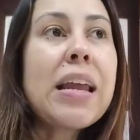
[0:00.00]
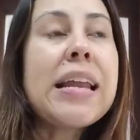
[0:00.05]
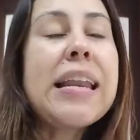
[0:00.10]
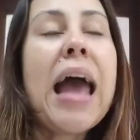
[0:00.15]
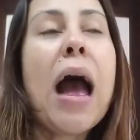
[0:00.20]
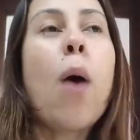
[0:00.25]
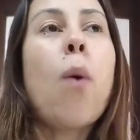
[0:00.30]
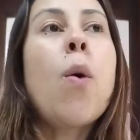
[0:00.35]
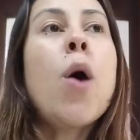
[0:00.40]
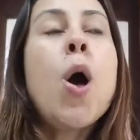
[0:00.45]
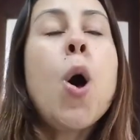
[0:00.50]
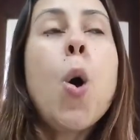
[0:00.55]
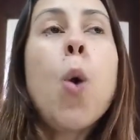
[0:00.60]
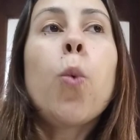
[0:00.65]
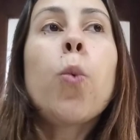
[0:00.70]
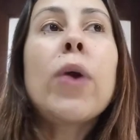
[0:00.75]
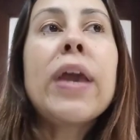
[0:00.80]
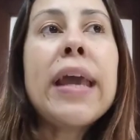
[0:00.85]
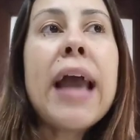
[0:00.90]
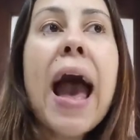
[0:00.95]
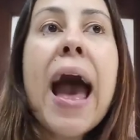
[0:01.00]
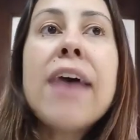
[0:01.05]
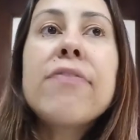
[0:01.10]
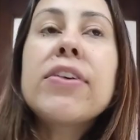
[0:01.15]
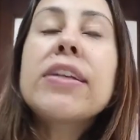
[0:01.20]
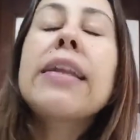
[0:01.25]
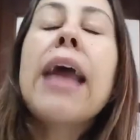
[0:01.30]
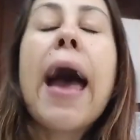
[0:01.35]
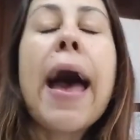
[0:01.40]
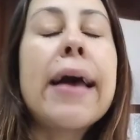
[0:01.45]
Now, we have
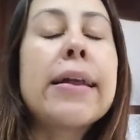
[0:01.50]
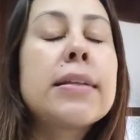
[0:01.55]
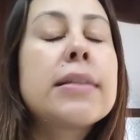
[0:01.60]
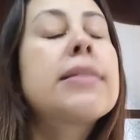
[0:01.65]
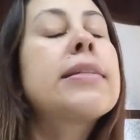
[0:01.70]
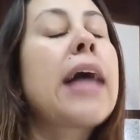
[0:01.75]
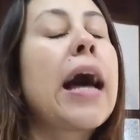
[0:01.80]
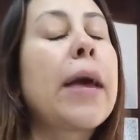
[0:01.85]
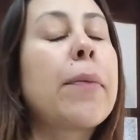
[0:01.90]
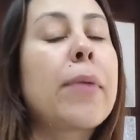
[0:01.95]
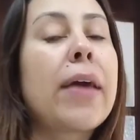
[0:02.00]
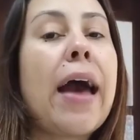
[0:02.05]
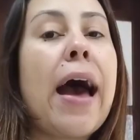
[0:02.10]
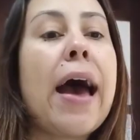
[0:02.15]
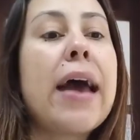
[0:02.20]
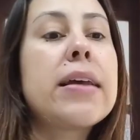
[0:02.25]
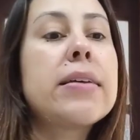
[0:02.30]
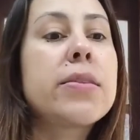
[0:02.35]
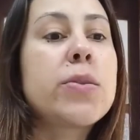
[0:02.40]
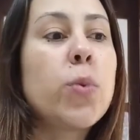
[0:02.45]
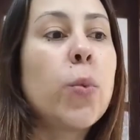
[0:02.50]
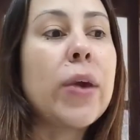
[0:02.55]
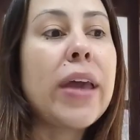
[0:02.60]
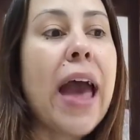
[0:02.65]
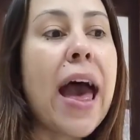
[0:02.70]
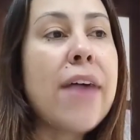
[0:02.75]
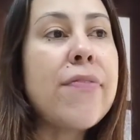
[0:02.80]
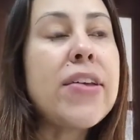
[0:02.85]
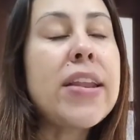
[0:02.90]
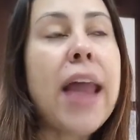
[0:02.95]
an enzyme, guys. We
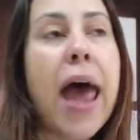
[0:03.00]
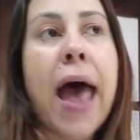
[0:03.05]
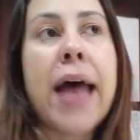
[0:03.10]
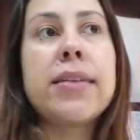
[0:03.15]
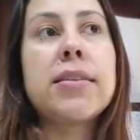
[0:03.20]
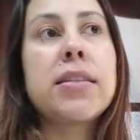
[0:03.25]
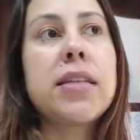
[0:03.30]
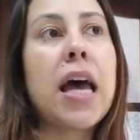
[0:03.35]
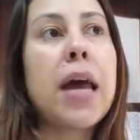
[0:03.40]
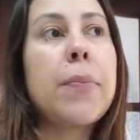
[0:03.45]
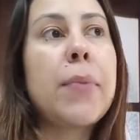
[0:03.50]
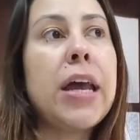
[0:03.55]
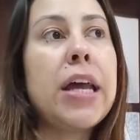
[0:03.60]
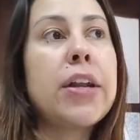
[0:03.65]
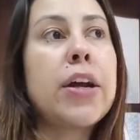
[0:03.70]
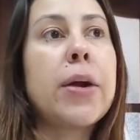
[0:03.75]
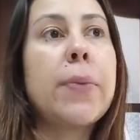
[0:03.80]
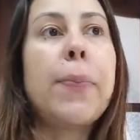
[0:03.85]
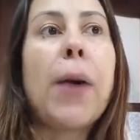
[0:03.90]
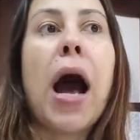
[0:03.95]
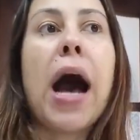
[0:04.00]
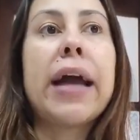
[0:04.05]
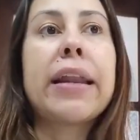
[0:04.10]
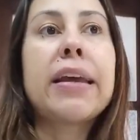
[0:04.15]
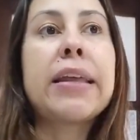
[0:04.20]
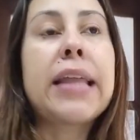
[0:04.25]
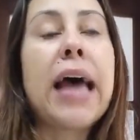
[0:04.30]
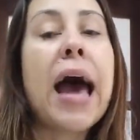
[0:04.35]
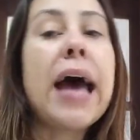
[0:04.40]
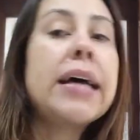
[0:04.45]
have an enzyme in our
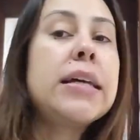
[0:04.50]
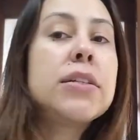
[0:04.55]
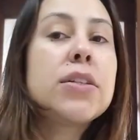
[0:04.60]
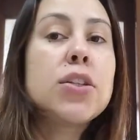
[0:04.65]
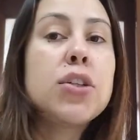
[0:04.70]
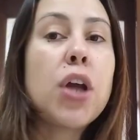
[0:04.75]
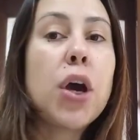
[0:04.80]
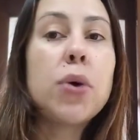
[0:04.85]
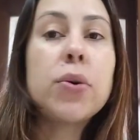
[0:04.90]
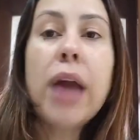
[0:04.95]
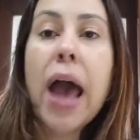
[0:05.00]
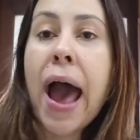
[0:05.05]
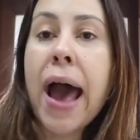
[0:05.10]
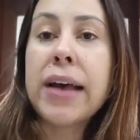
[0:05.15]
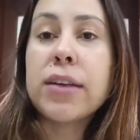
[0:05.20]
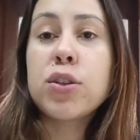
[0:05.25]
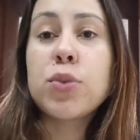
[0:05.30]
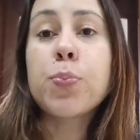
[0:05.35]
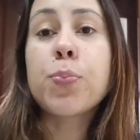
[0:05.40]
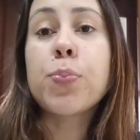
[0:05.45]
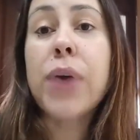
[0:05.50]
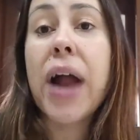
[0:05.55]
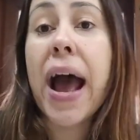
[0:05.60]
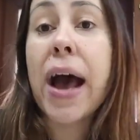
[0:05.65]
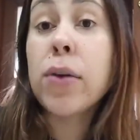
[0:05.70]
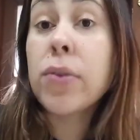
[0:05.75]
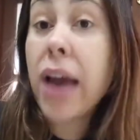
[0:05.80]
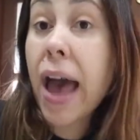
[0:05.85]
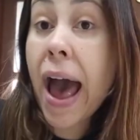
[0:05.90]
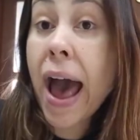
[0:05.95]
body that is known as
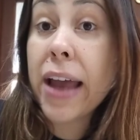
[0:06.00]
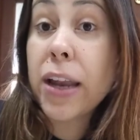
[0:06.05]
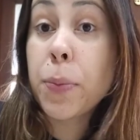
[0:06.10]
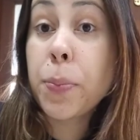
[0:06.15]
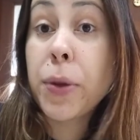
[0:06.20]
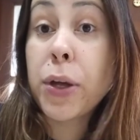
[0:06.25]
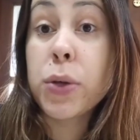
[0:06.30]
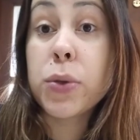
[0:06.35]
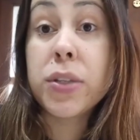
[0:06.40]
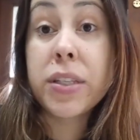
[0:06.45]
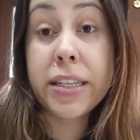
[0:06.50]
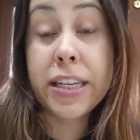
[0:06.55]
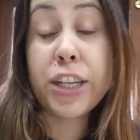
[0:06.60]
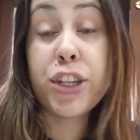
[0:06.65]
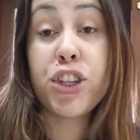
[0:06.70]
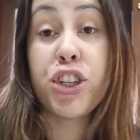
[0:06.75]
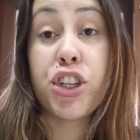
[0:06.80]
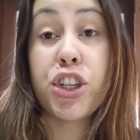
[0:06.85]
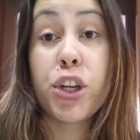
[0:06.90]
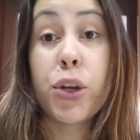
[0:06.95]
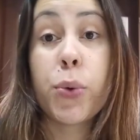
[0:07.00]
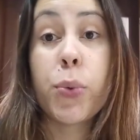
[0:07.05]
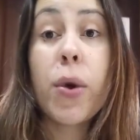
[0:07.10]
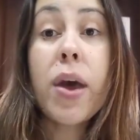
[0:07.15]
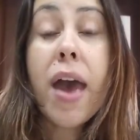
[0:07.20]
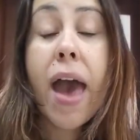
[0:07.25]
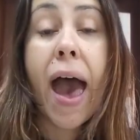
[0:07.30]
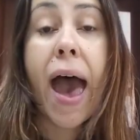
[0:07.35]
brown adipose tissue.